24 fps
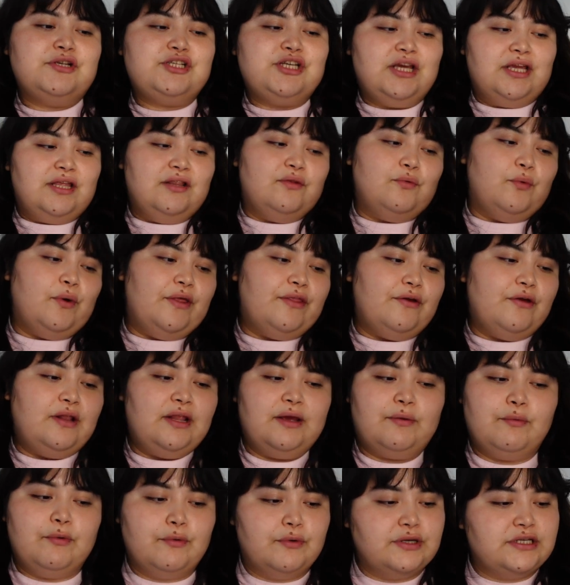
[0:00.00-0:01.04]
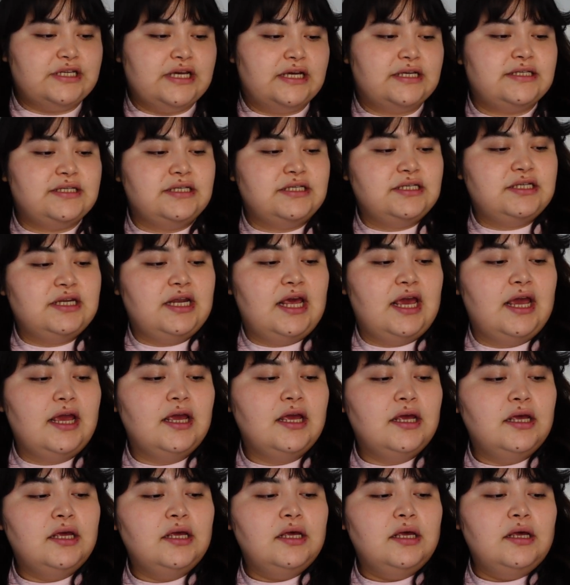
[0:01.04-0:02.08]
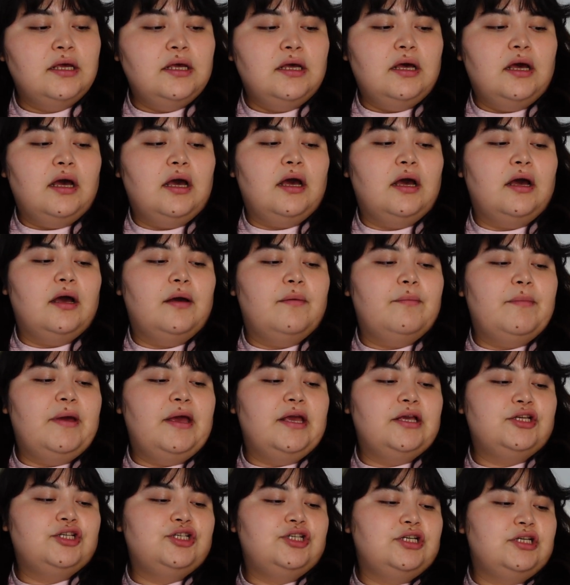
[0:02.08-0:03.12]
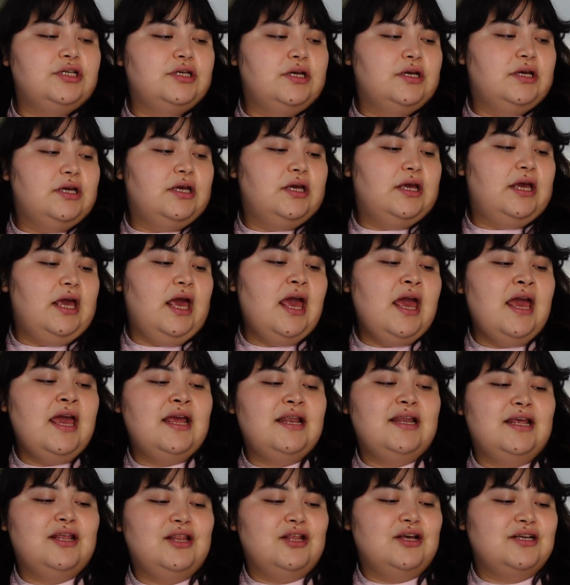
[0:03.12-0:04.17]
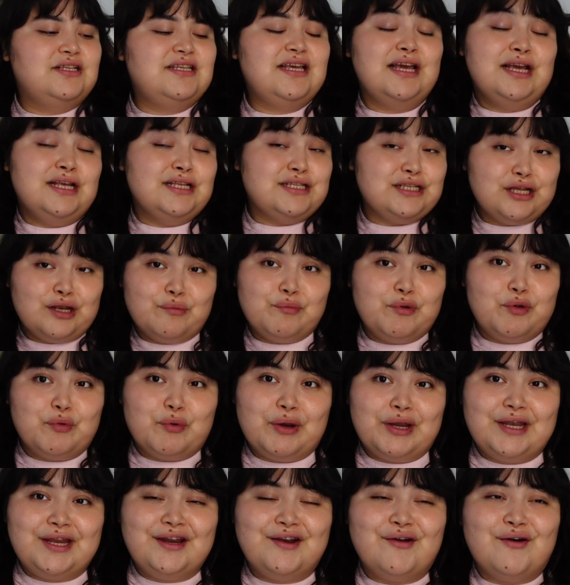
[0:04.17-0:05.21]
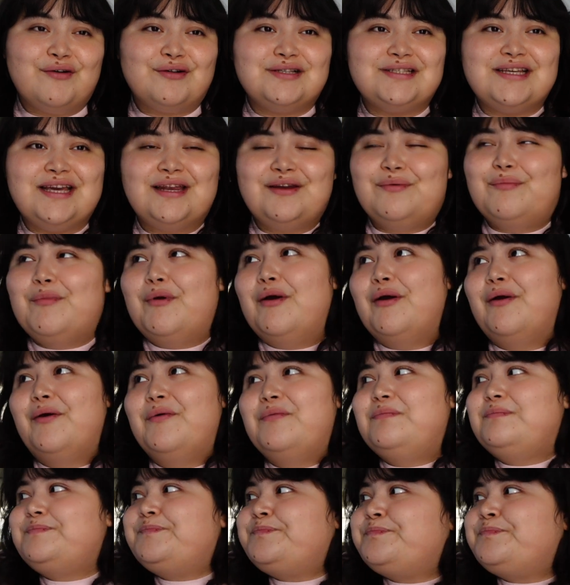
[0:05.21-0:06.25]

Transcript: checking the weather, like we were texting today, and it looks like it's gonna be raining all day tomorrow.